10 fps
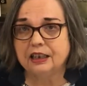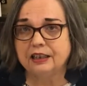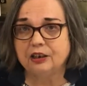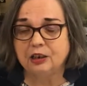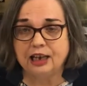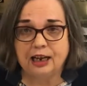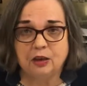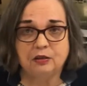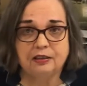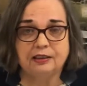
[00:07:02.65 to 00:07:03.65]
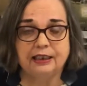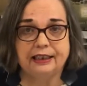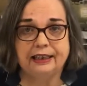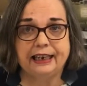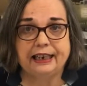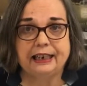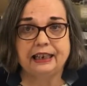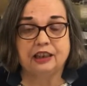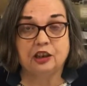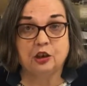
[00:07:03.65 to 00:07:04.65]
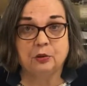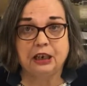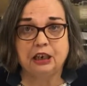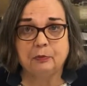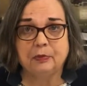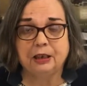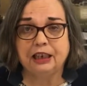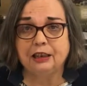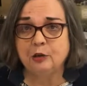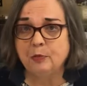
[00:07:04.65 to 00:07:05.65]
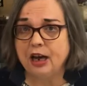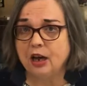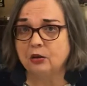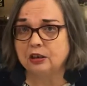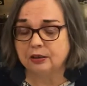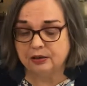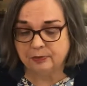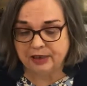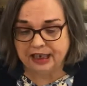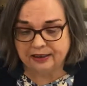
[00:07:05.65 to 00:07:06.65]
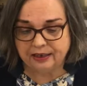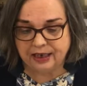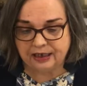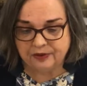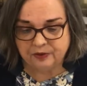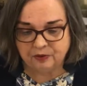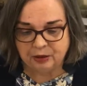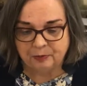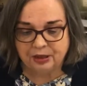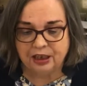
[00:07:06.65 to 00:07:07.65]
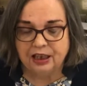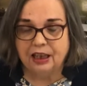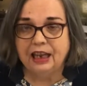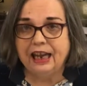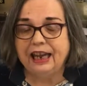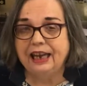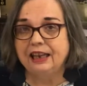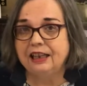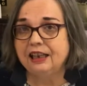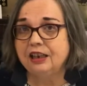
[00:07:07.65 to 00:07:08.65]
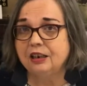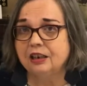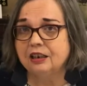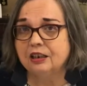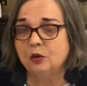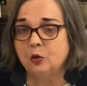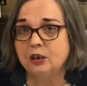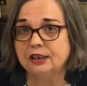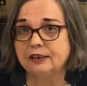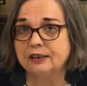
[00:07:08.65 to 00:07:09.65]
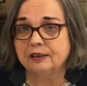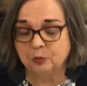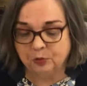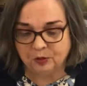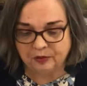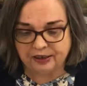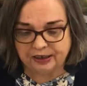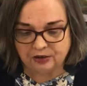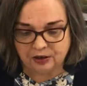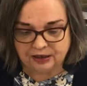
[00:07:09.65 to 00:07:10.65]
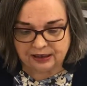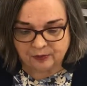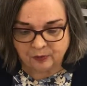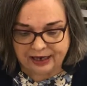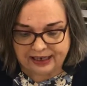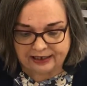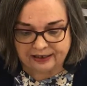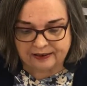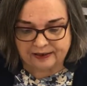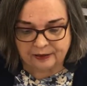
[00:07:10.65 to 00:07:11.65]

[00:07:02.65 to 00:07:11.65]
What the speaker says: Their cows so that they could get the cream and the milk to make the ice cream, and then the horses to pull around all these wagons.